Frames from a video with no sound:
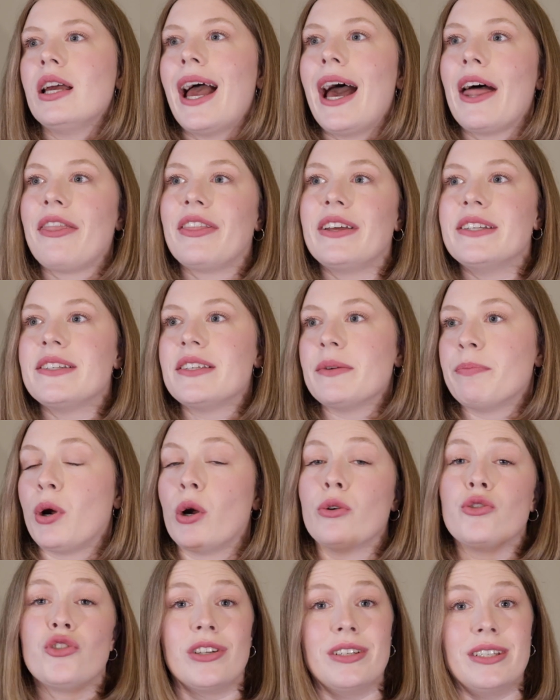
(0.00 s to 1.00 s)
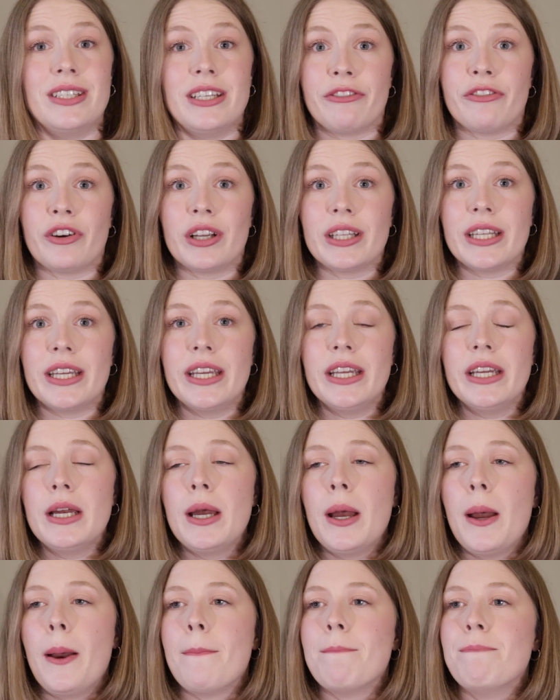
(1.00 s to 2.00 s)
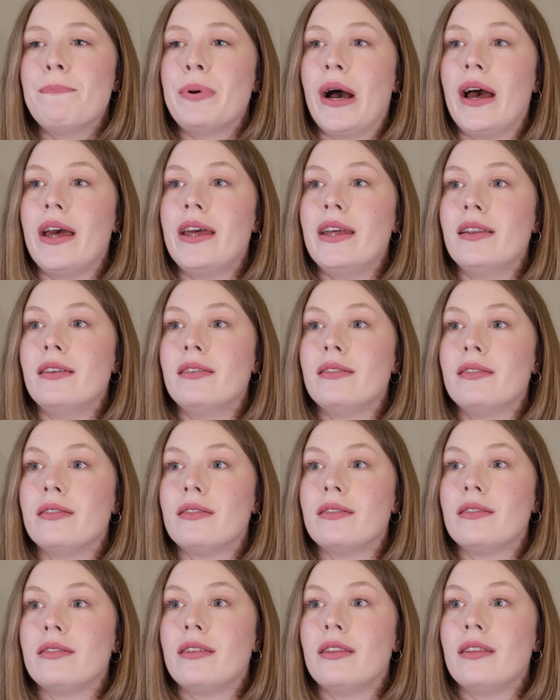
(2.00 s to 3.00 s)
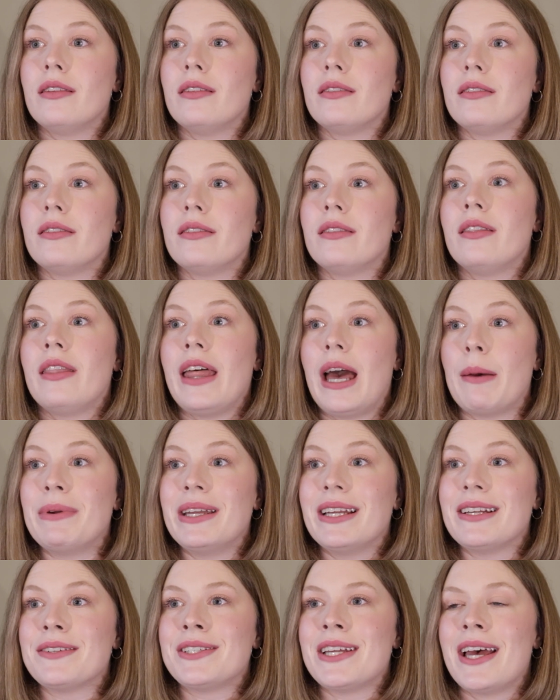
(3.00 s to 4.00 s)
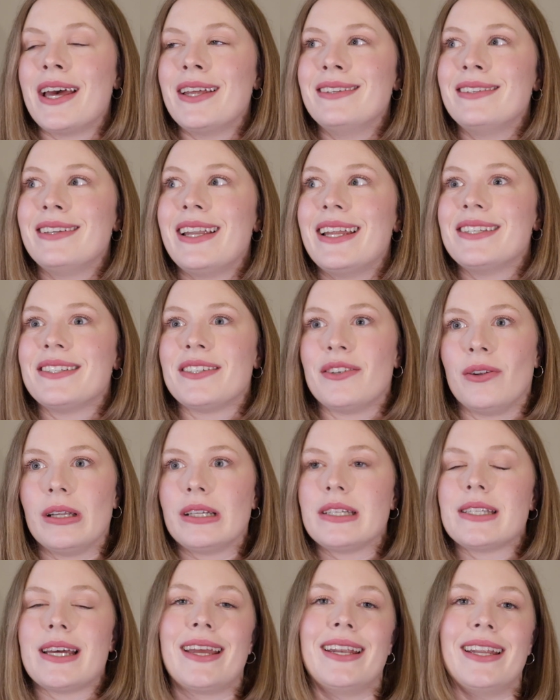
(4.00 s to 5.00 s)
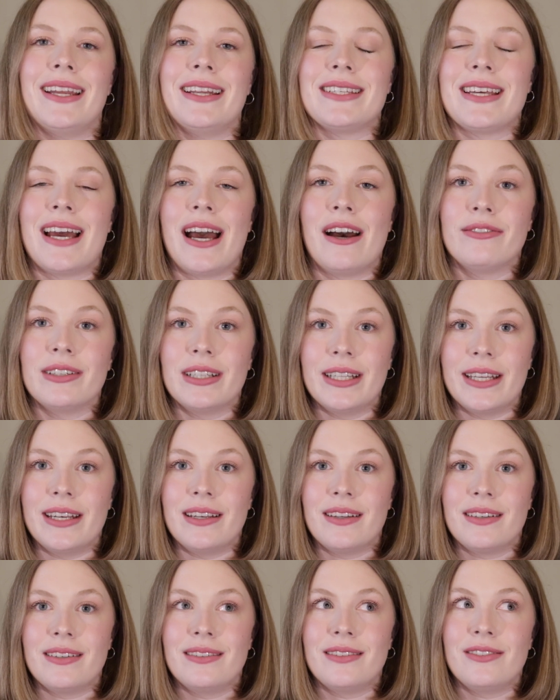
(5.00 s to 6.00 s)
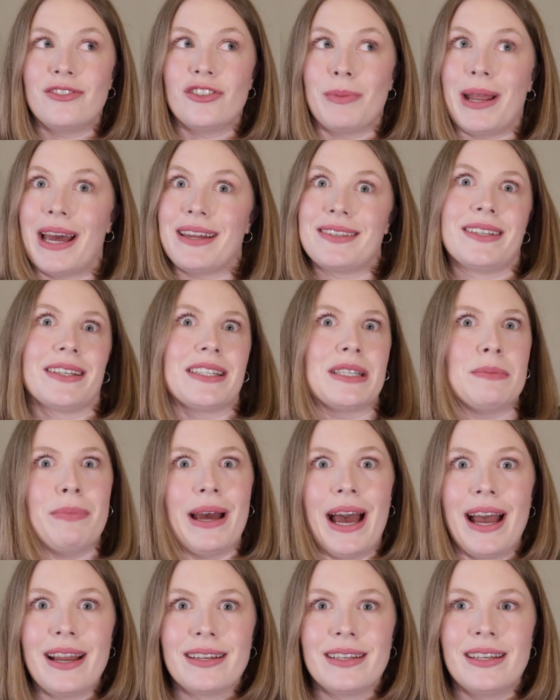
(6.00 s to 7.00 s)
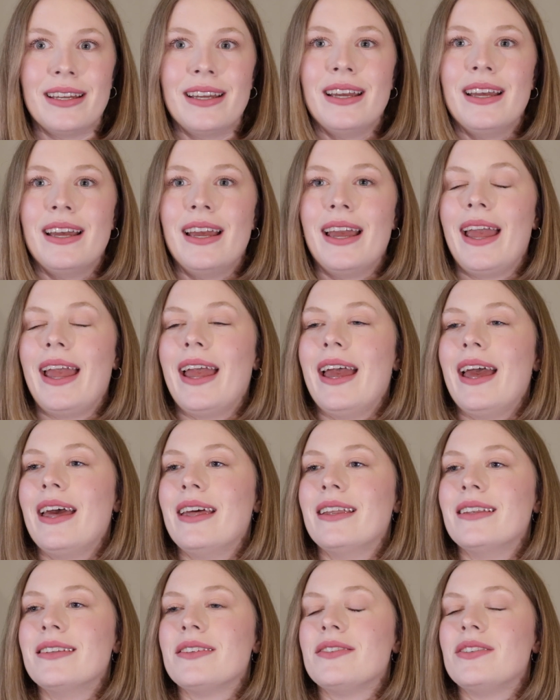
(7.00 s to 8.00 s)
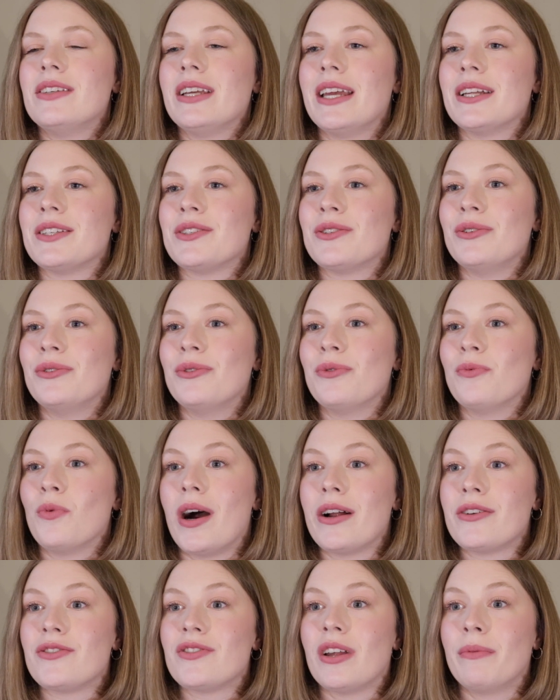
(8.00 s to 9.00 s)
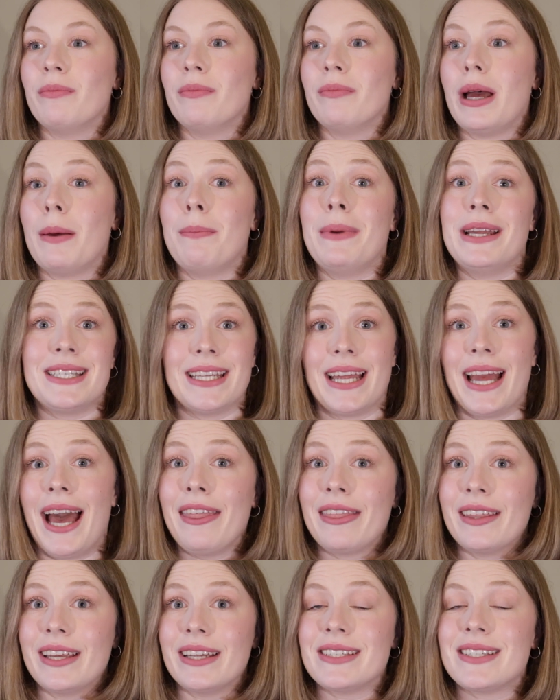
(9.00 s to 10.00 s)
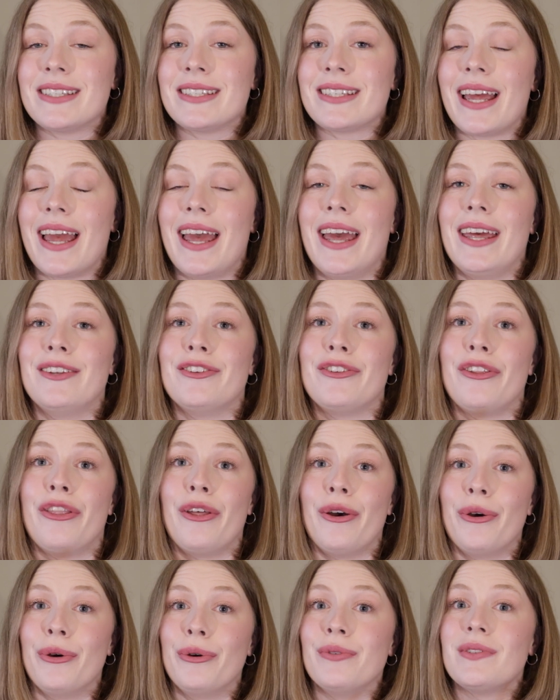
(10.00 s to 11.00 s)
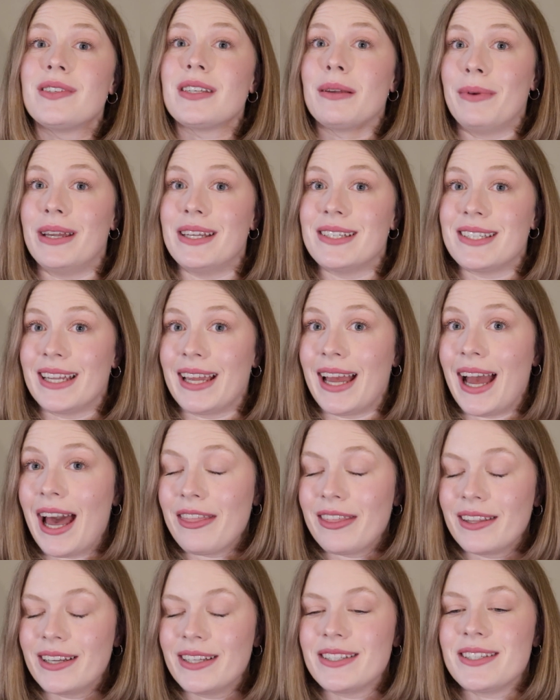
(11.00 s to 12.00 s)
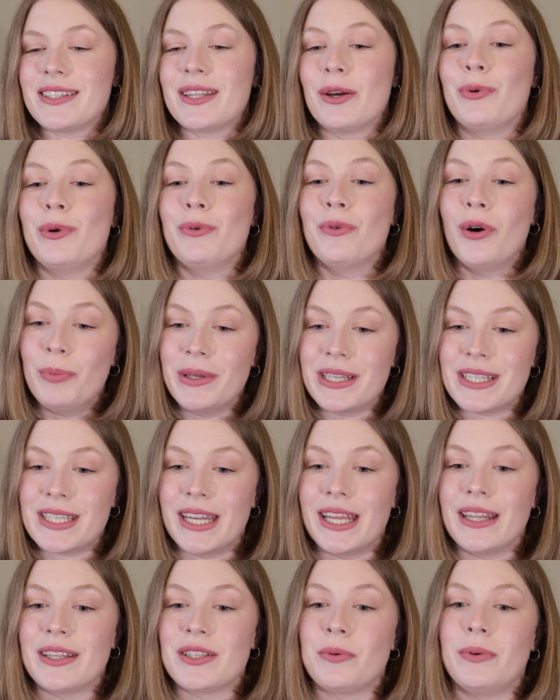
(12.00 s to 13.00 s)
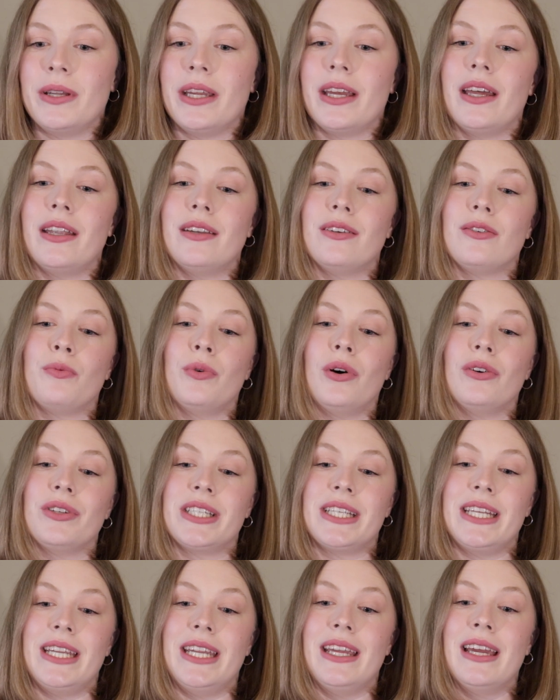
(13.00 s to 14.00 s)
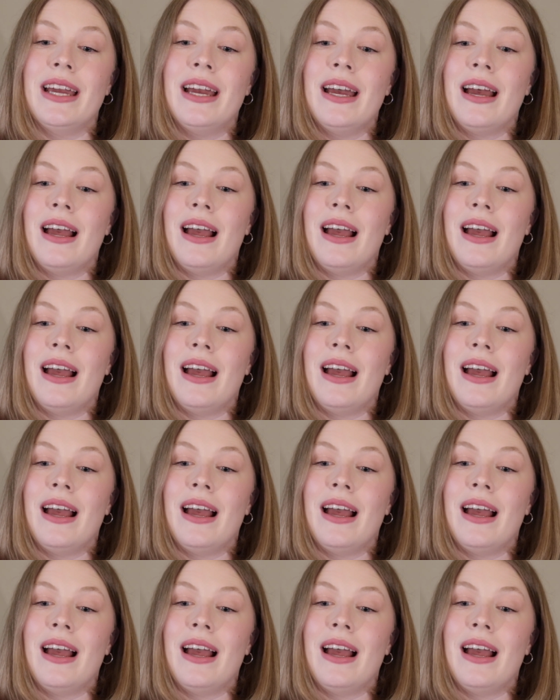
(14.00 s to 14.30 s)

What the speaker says: Athletes approach it differently, but that being said, it's still exciting to have elite gymnastics back and to get to watch some amazing athletes. And those amazing athletes that we will be seeing this weekend, we'll see